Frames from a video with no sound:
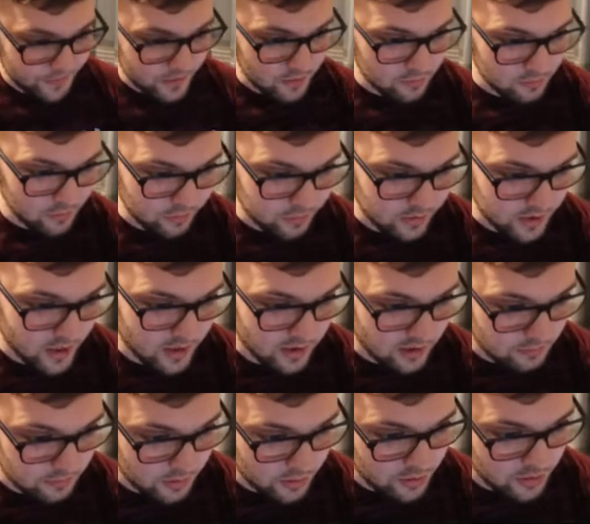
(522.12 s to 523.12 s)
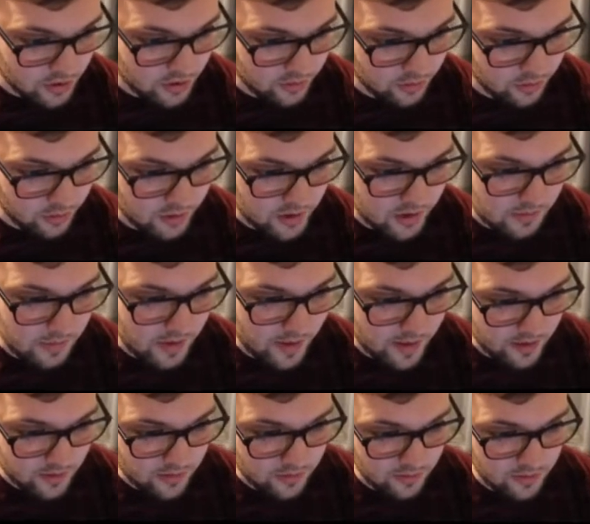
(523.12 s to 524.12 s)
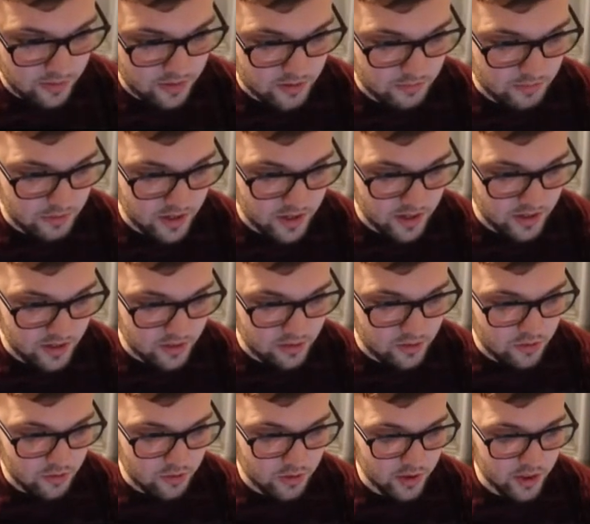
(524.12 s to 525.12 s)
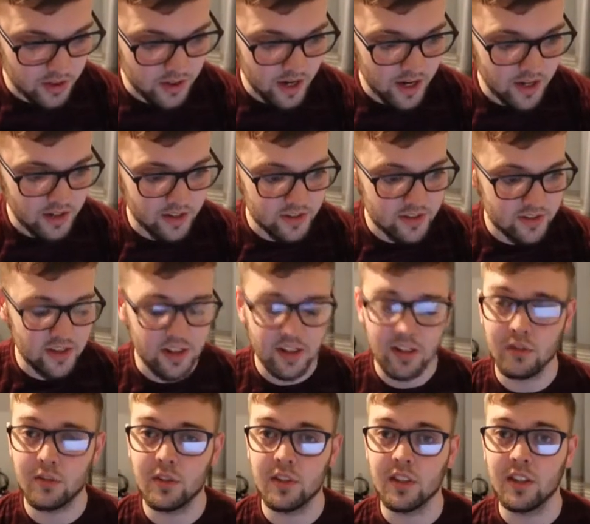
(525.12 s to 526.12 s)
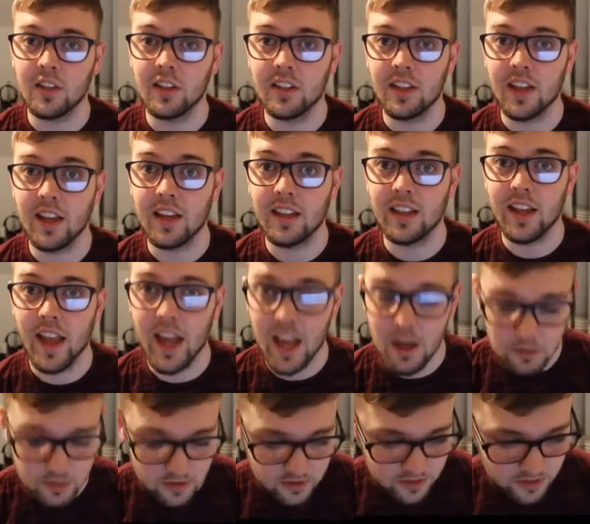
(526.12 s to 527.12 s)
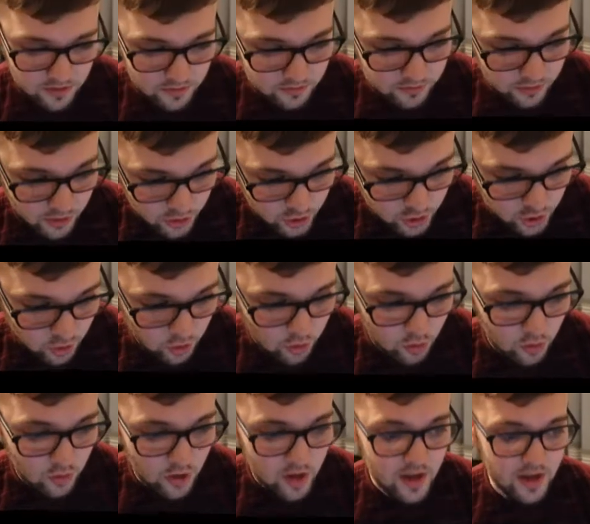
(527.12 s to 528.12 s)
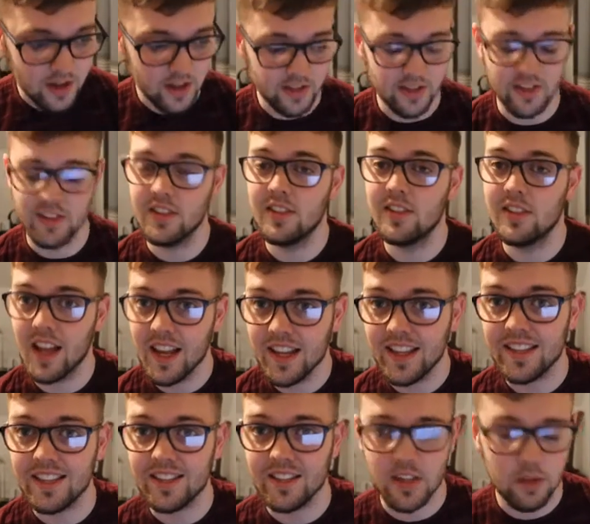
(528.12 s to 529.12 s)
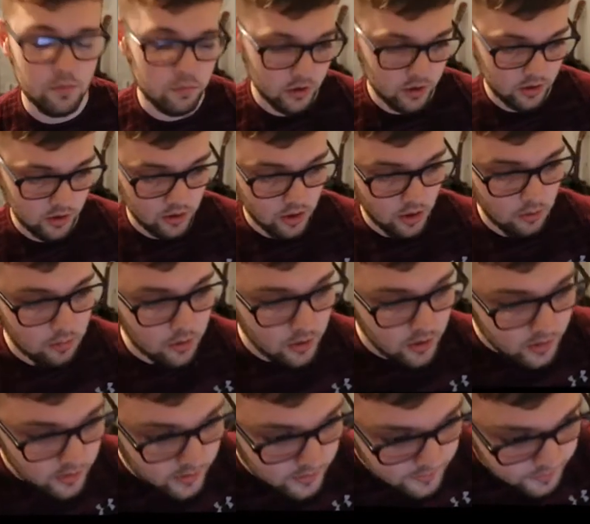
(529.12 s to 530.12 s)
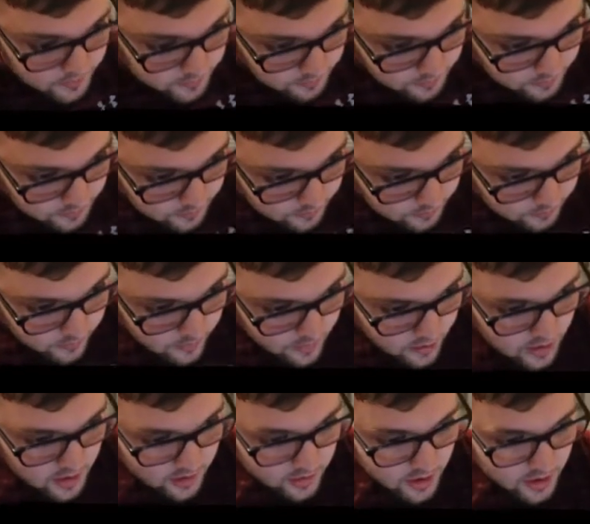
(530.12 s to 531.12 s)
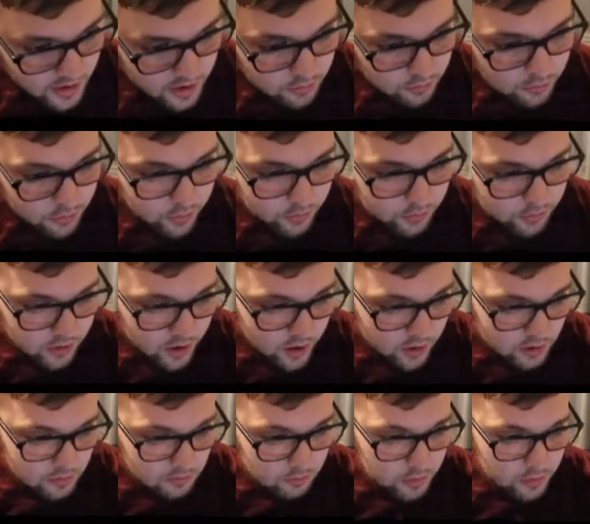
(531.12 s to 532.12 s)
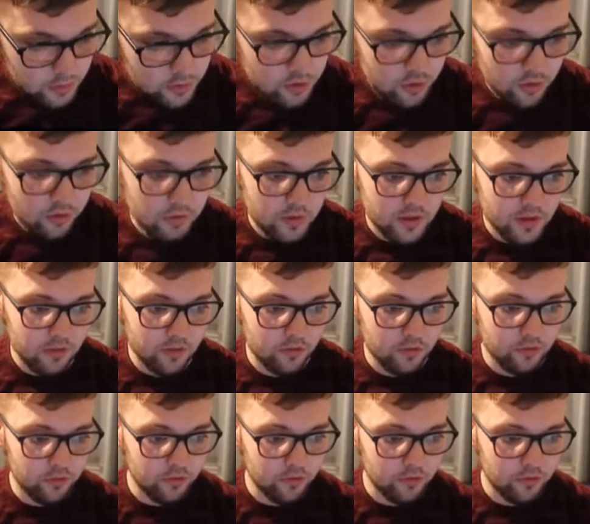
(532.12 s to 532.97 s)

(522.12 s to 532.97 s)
with Callum Butcher and Lewis Aperi scoring either side of Kane Hemmings' first goal in his second stint with the club. And then it was Callum Butcher who made it